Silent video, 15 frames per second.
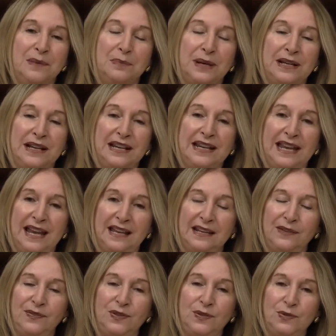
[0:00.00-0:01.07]
But
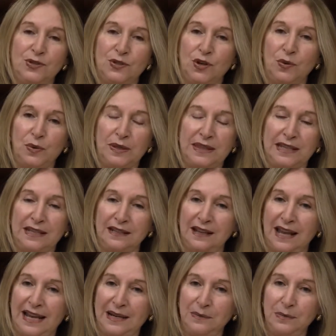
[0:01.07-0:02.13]
again, if you start with the
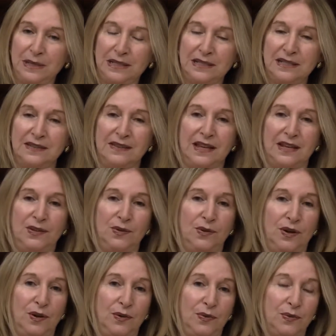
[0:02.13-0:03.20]
Enlightenment and then you
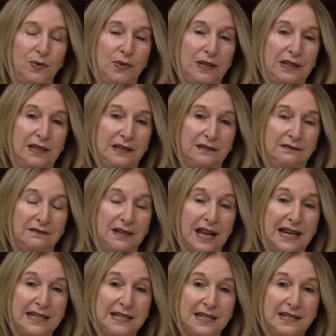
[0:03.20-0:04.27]
go through the
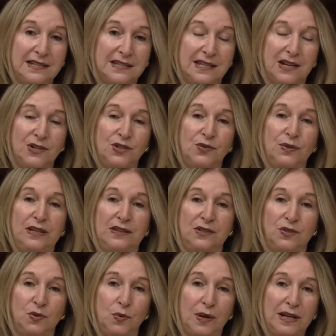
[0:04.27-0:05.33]
19th century and
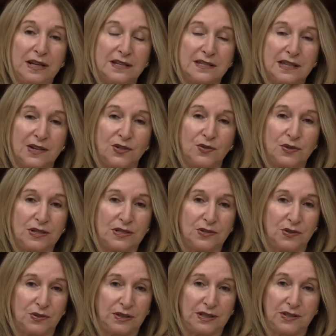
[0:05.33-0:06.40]
the 20th century,
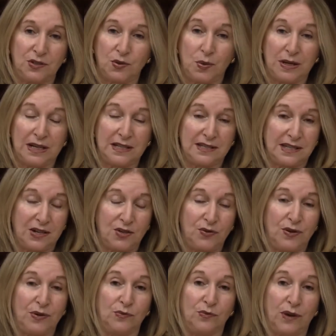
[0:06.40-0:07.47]
certainly the 20th
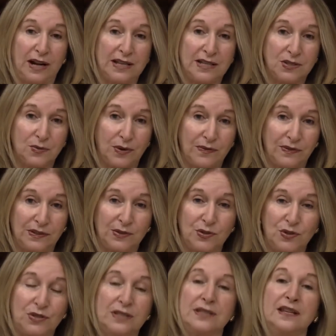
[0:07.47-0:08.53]
century rights
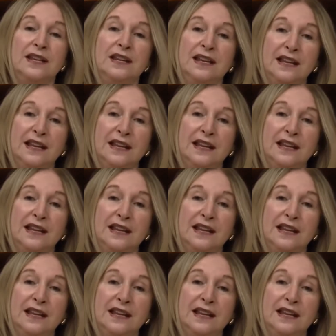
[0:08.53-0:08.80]
revolutions,